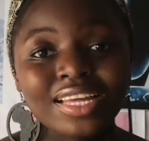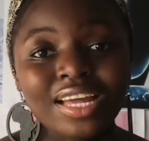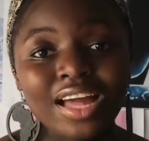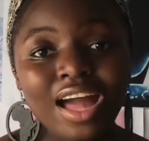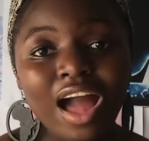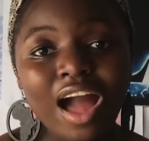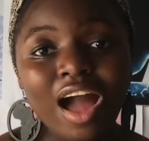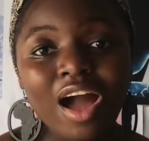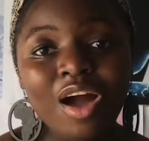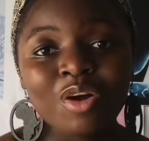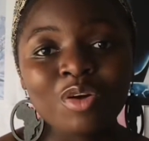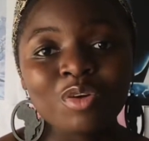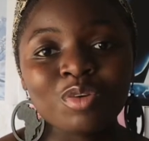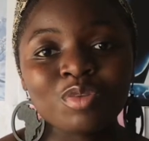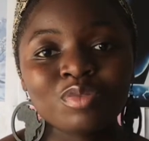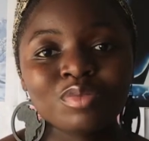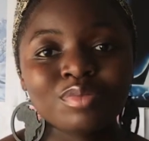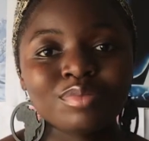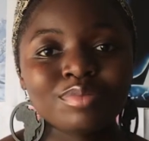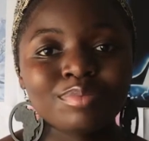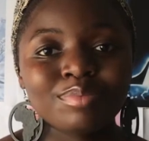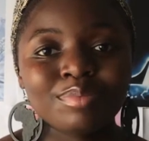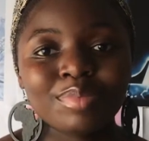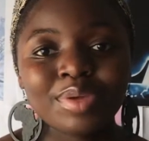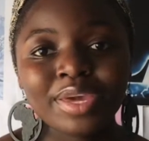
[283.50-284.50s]
I'll
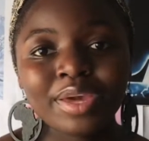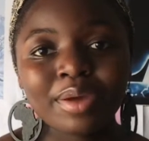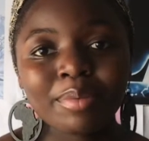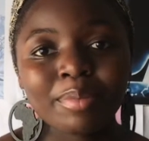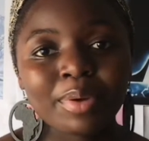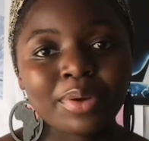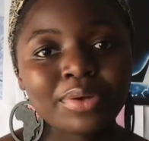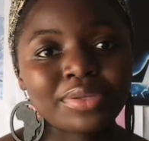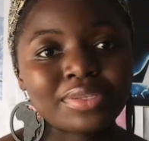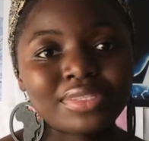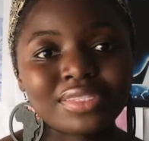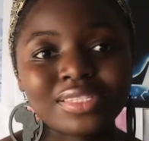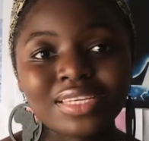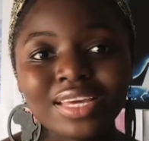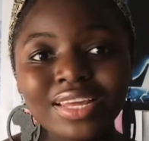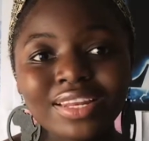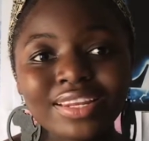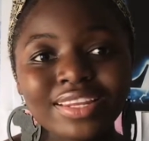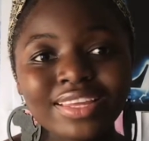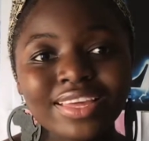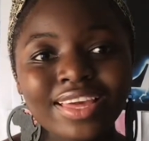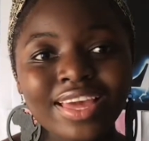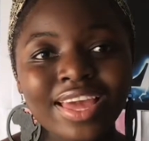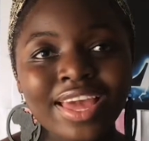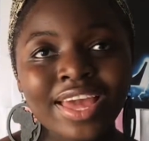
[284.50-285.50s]
be about
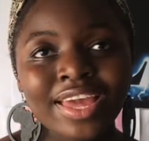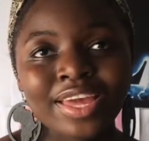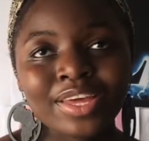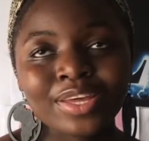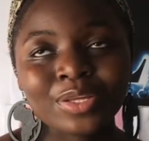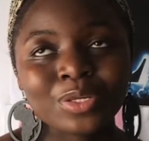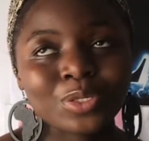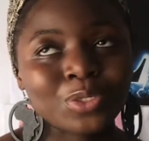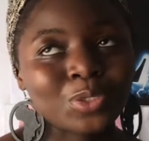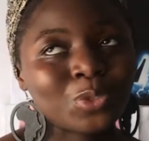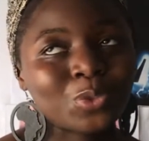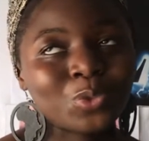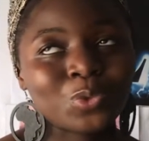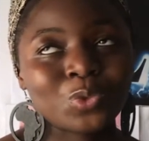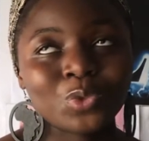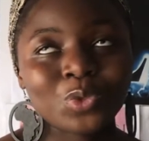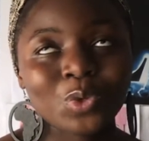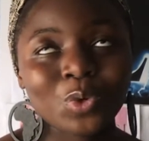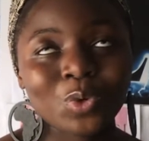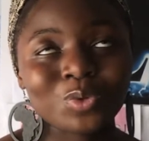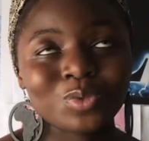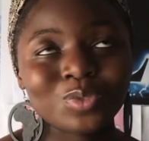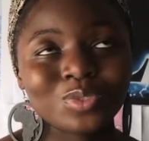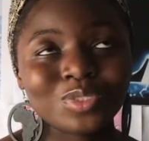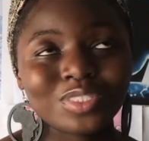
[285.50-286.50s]
10K. Who
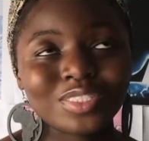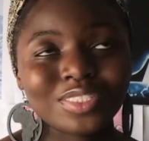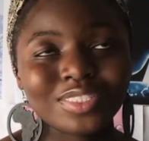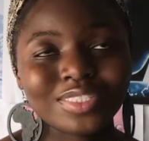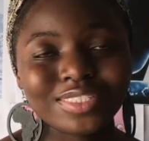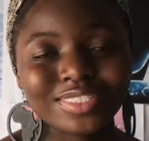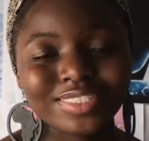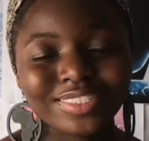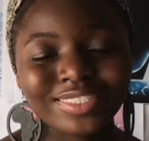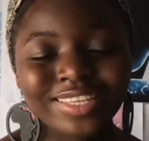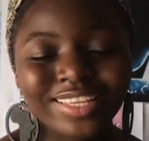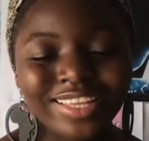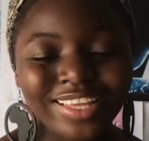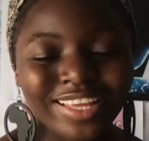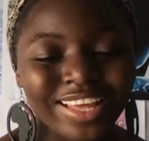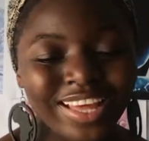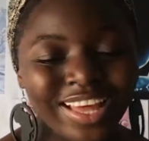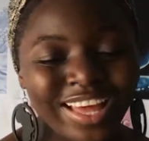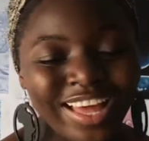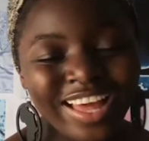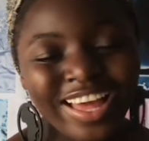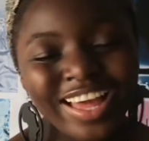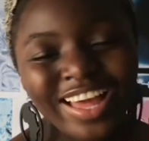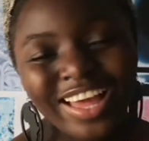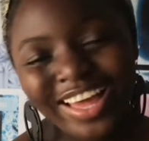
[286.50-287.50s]
knows?
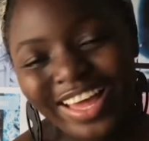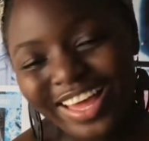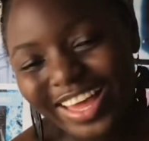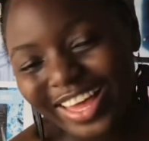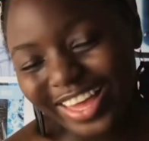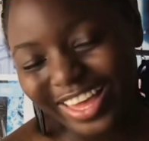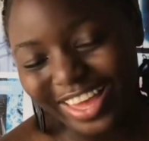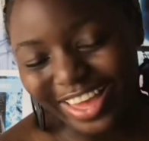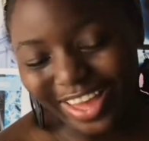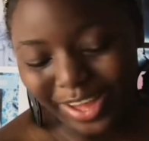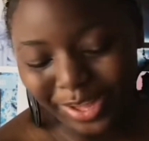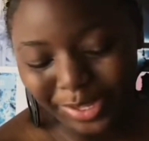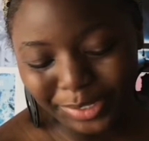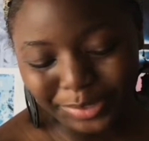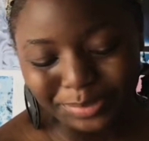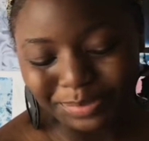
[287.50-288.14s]
Yeah.